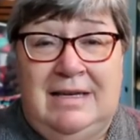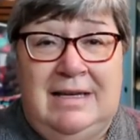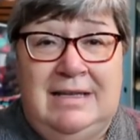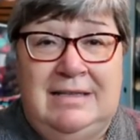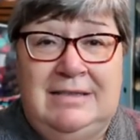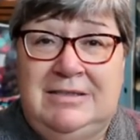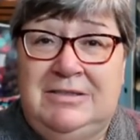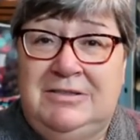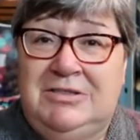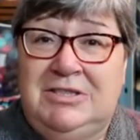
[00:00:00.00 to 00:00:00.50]

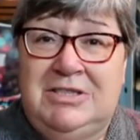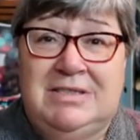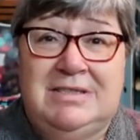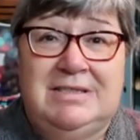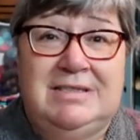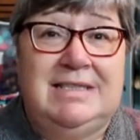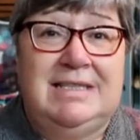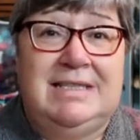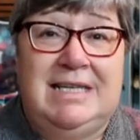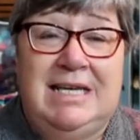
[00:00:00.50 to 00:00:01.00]
And
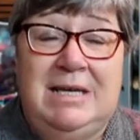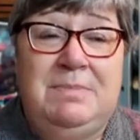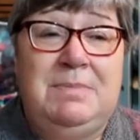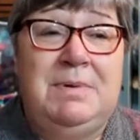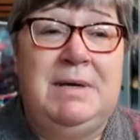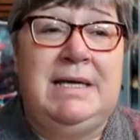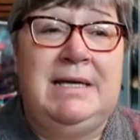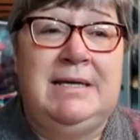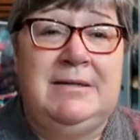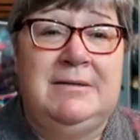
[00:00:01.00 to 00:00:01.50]
just
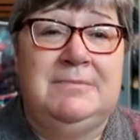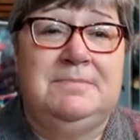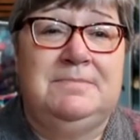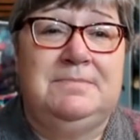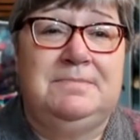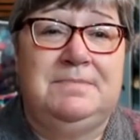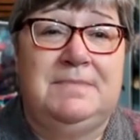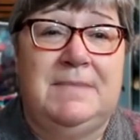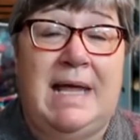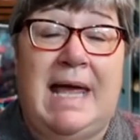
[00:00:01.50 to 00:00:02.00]
keeping
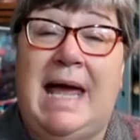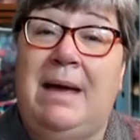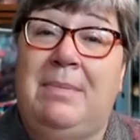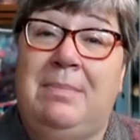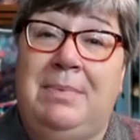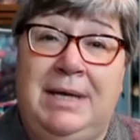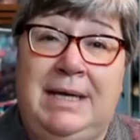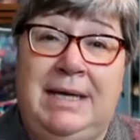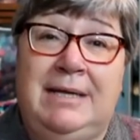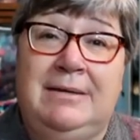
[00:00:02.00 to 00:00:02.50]

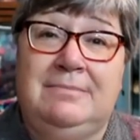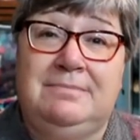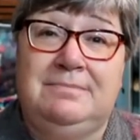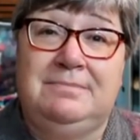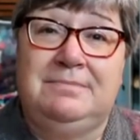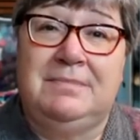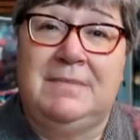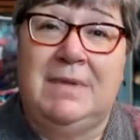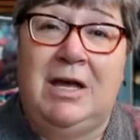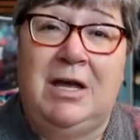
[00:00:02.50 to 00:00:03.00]
happy.
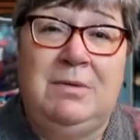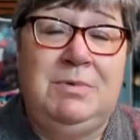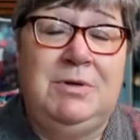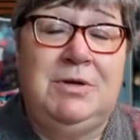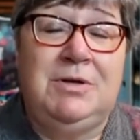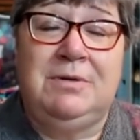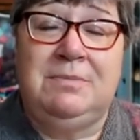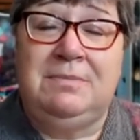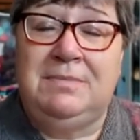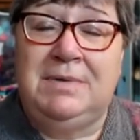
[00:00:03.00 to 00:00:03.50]
I hope
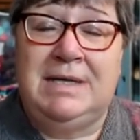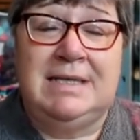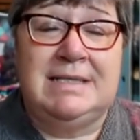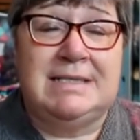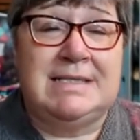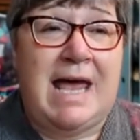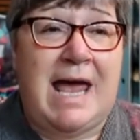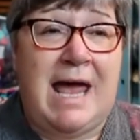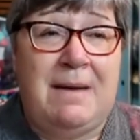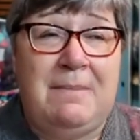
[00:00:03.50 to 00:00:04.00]
you can be
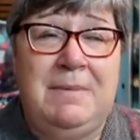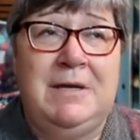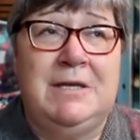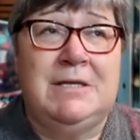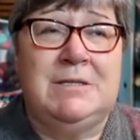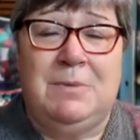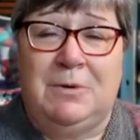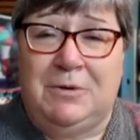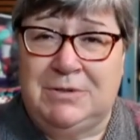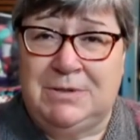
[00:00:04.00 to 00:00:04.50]
as happy
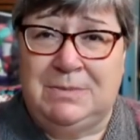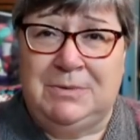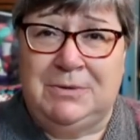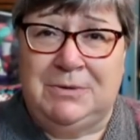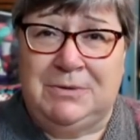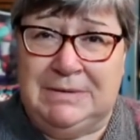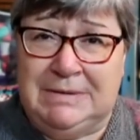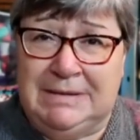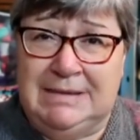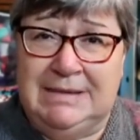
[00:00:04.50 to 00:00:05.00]
as
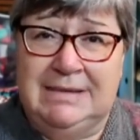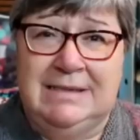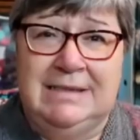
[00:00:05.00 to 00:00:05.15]
possible.